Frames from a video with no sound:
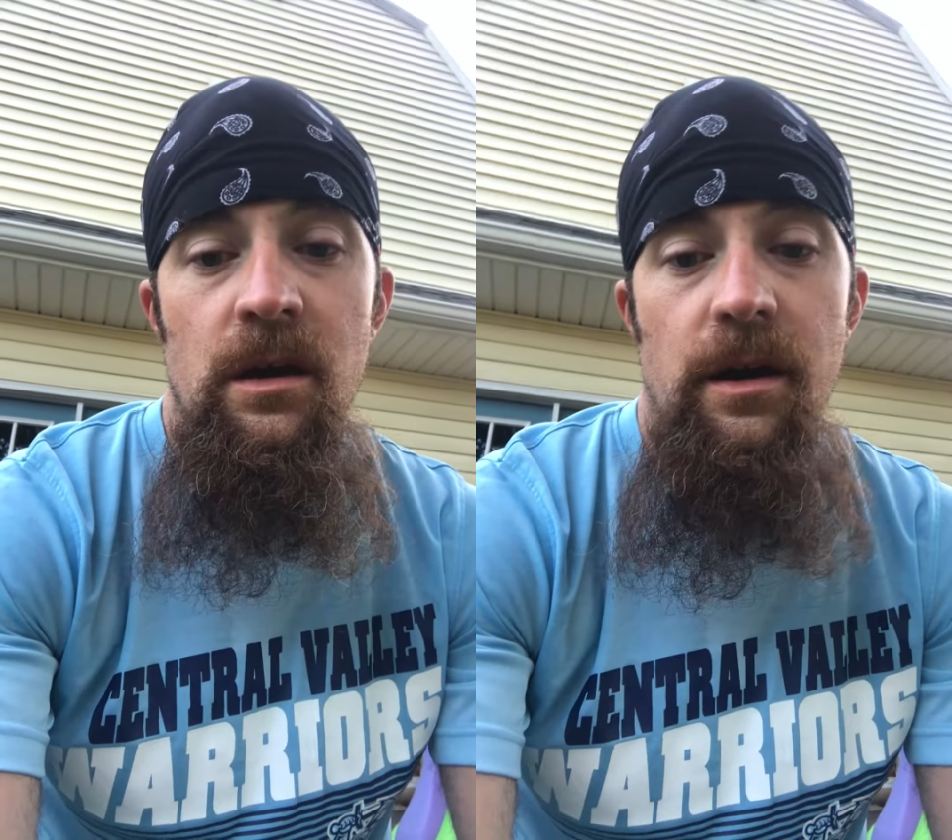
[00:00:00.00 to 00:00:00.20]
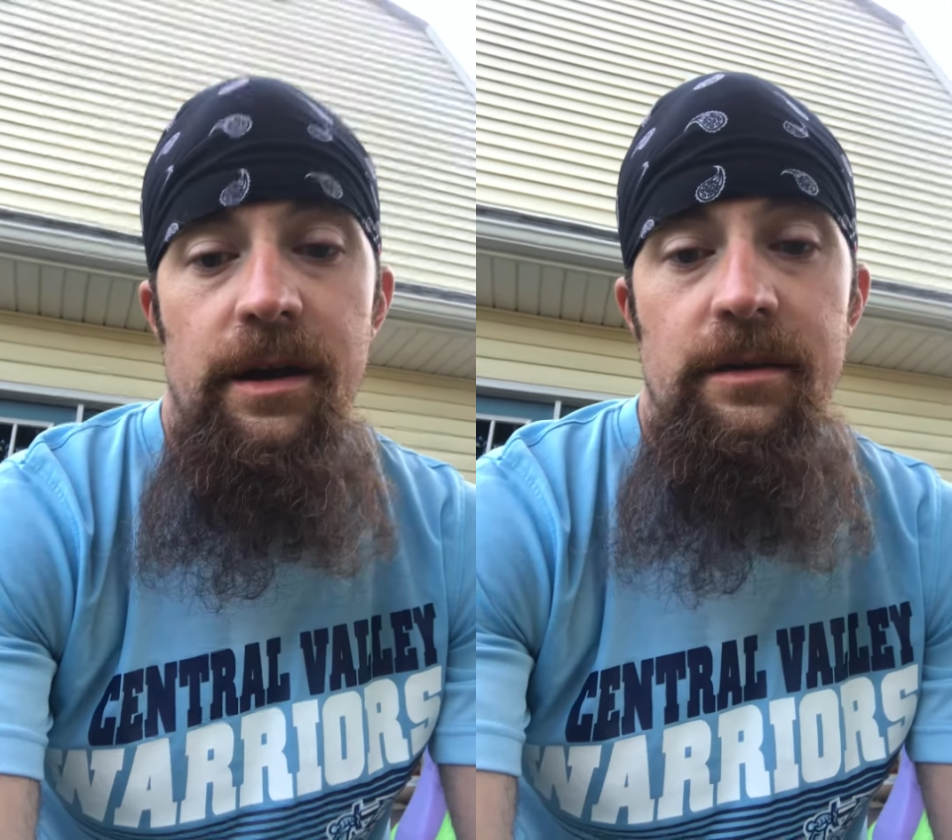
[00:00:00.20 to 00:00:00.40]

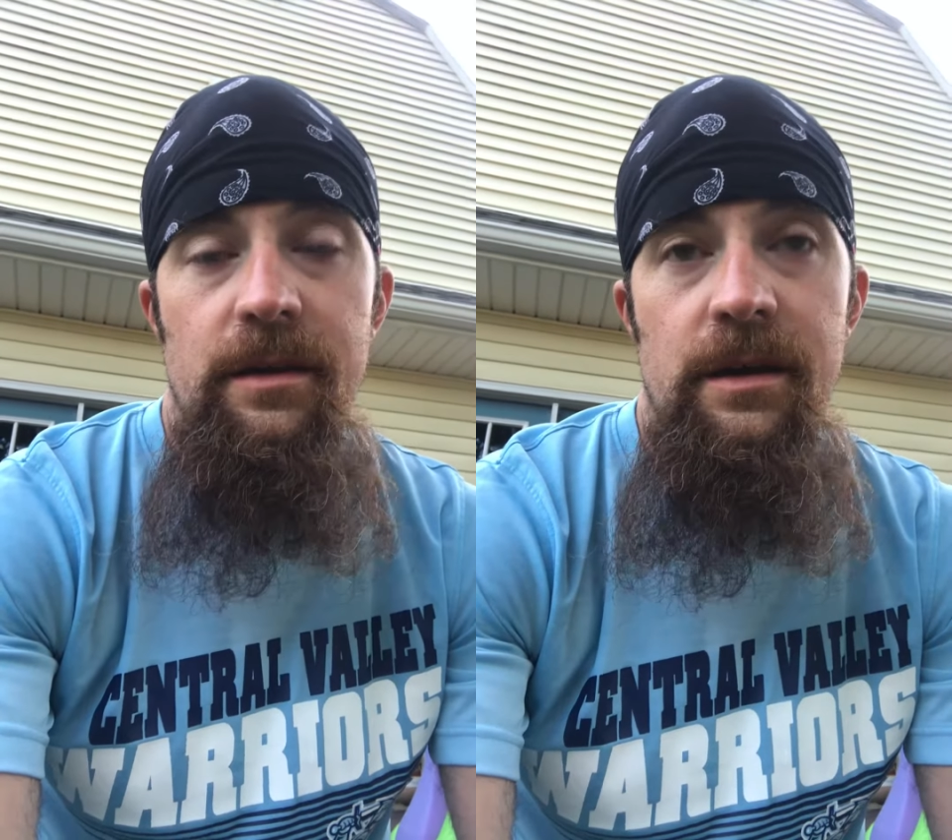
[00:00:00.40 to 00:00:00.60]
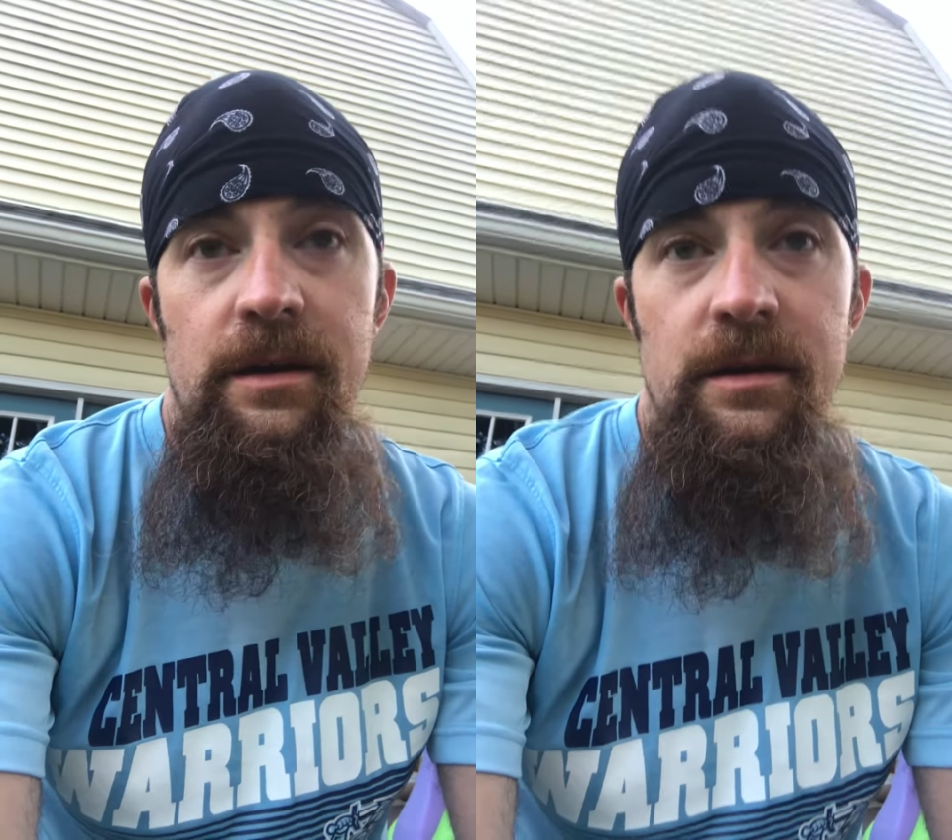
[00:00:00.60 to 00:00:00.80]
All right,
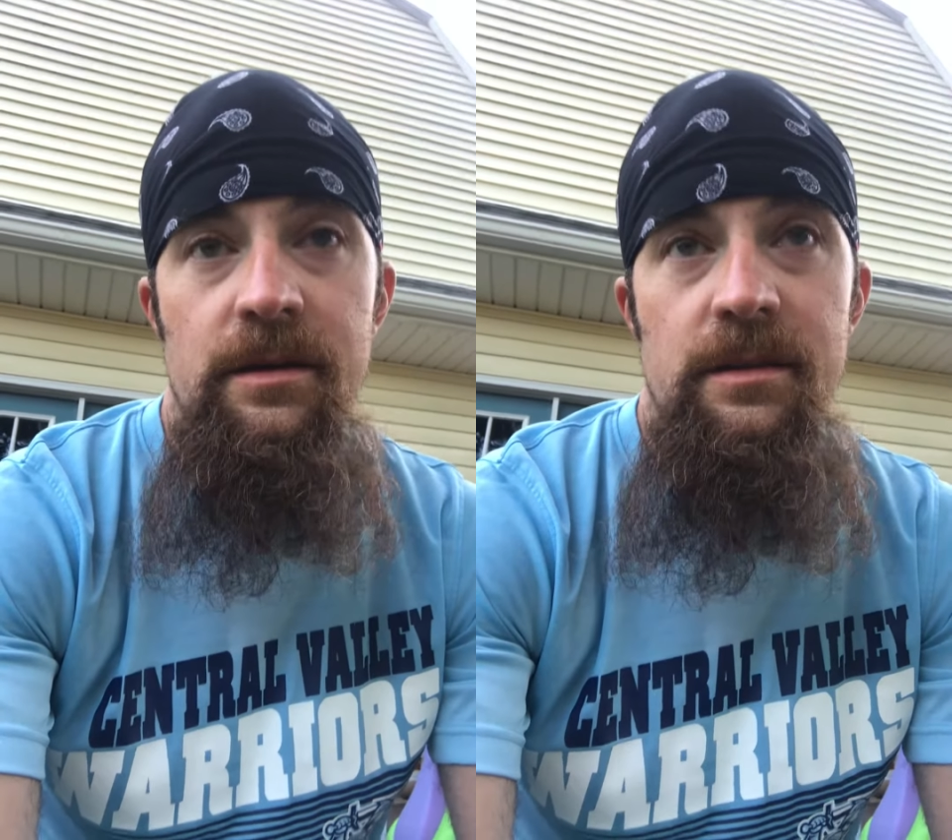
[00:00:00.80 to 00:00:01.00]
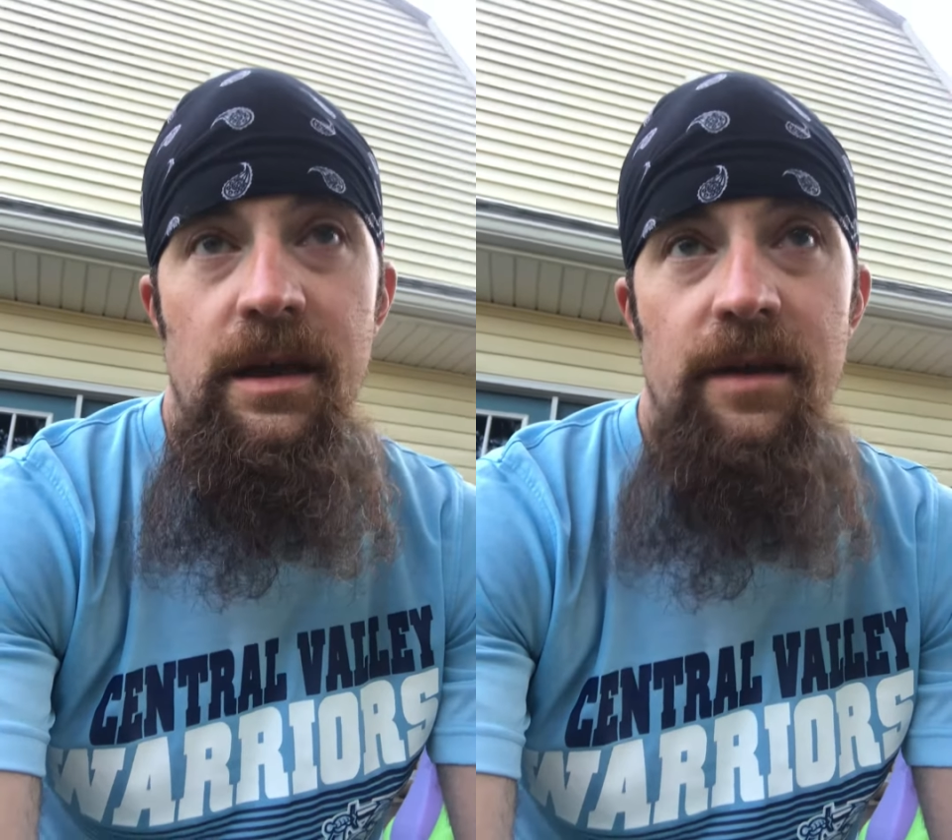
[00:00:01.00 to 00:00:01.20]

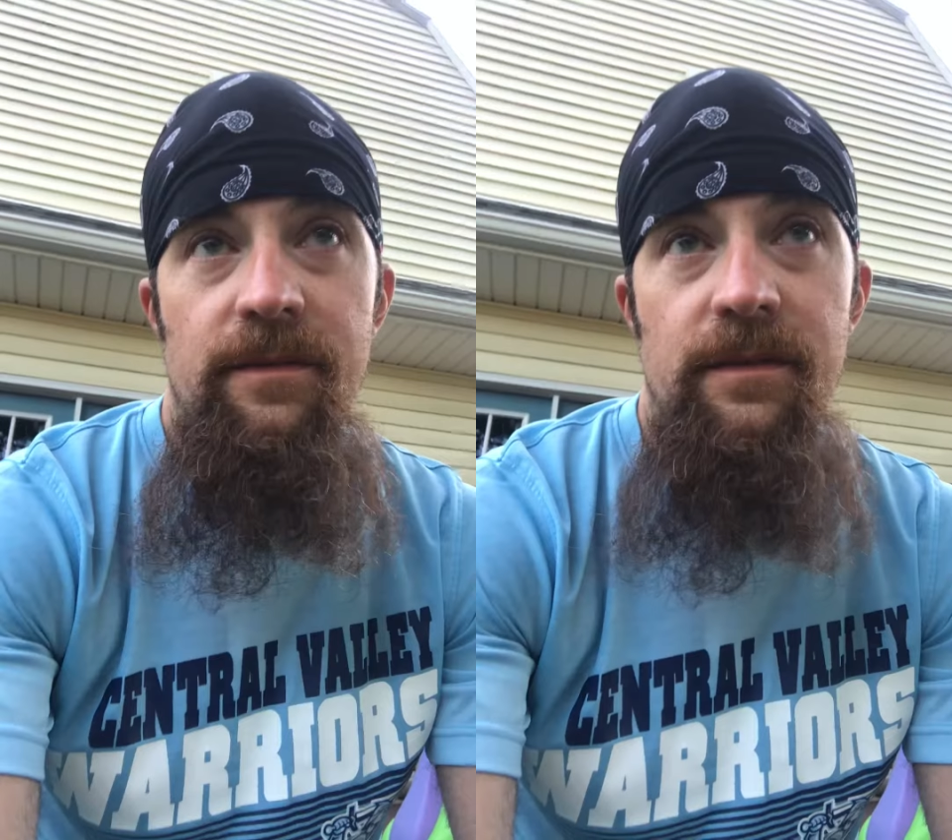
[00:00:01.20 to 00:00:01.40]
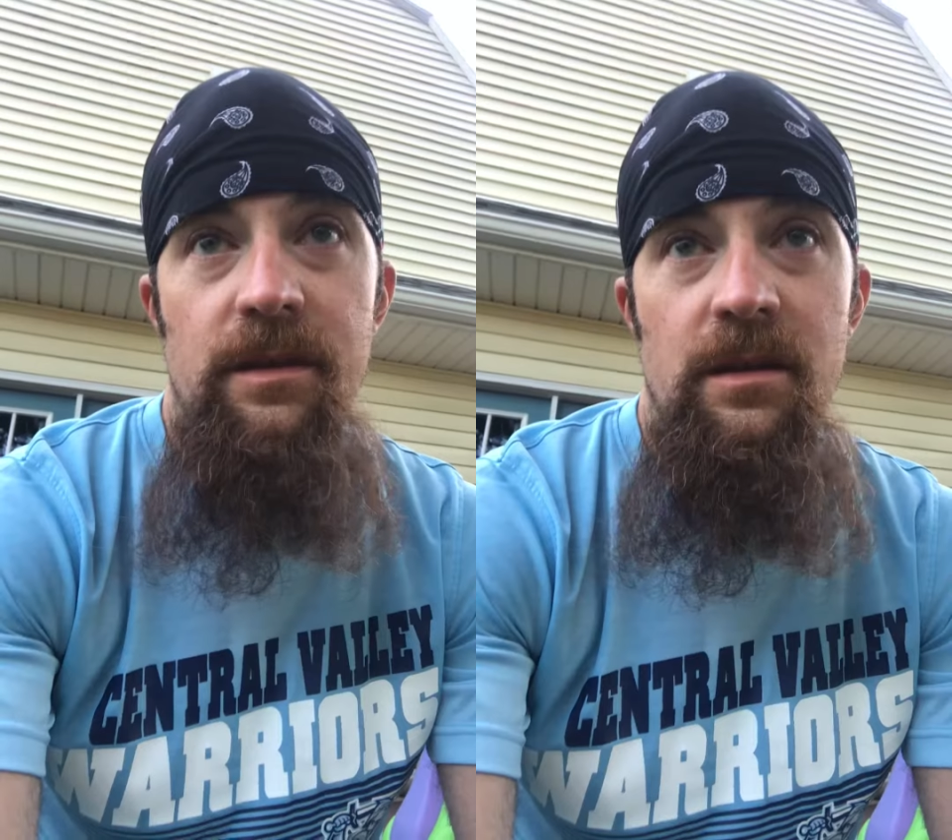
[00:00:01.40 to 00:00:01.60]
day
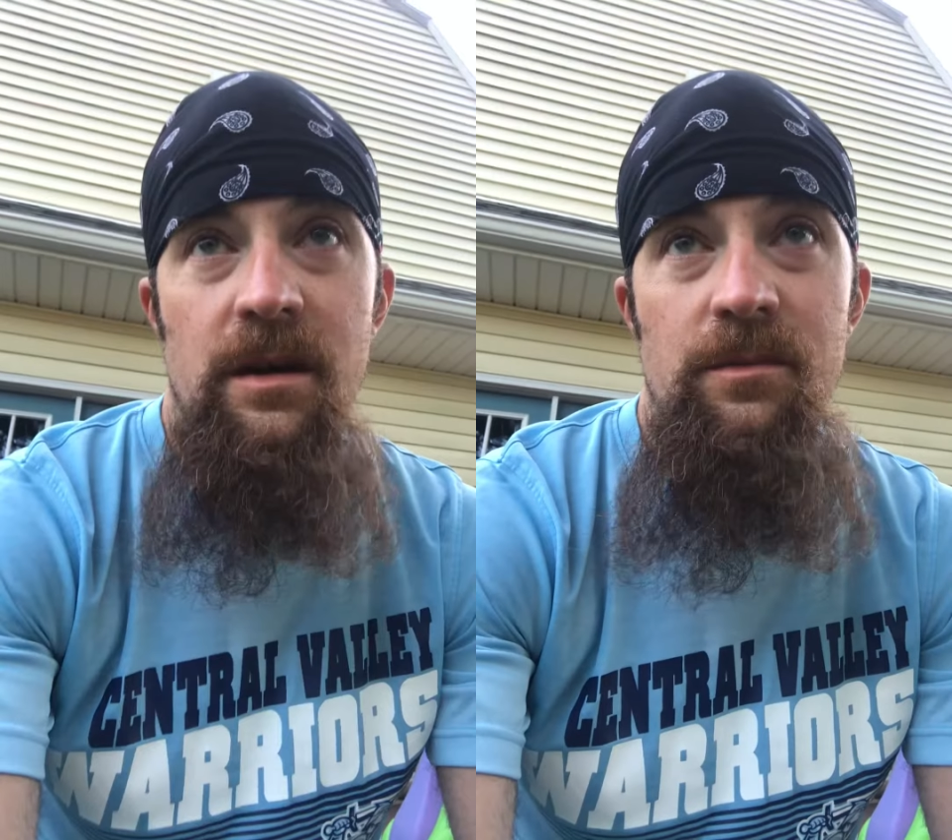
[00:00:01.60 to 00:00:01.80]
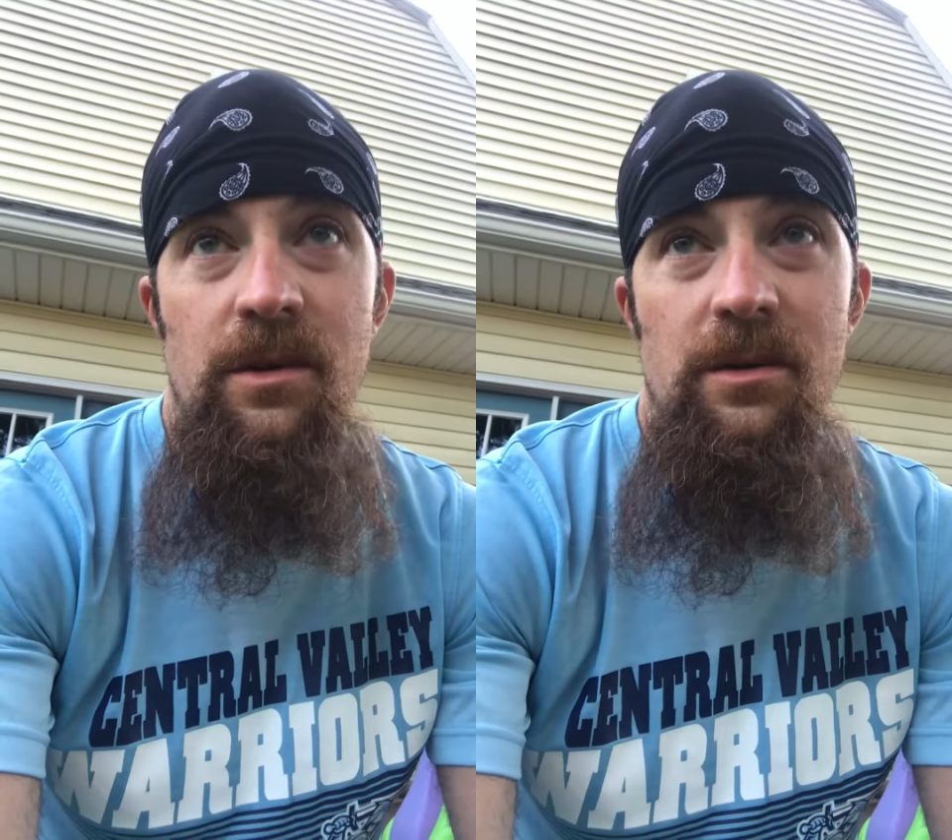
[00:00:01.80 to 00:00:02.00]

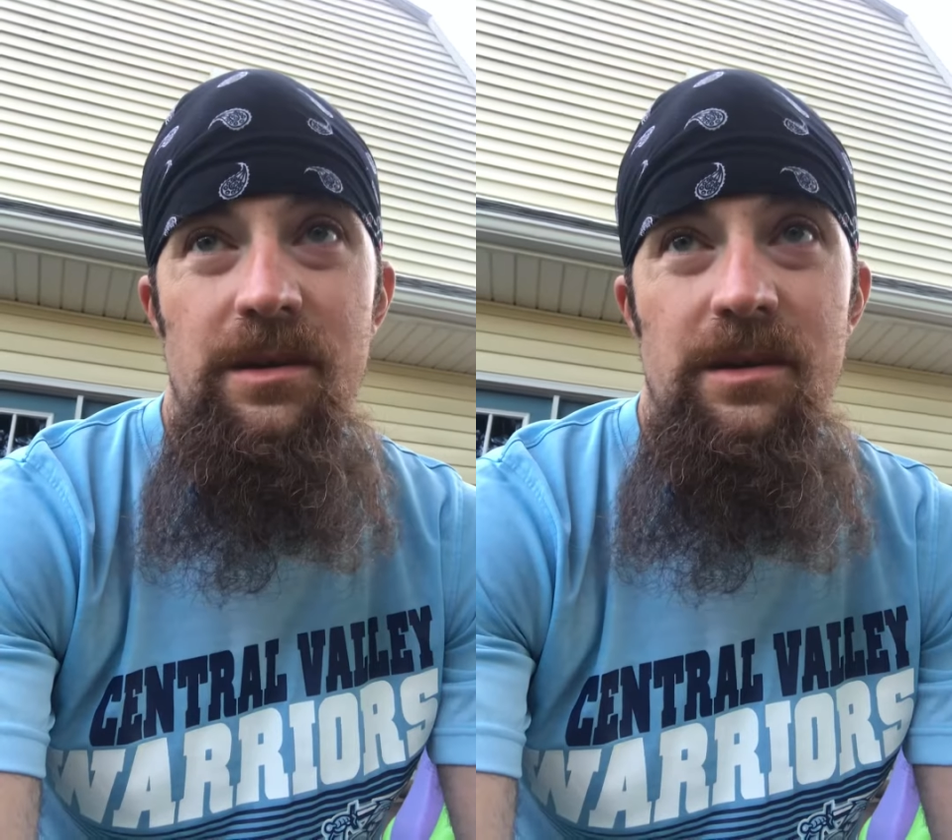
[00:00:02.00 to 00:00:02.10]
59 tomorrow.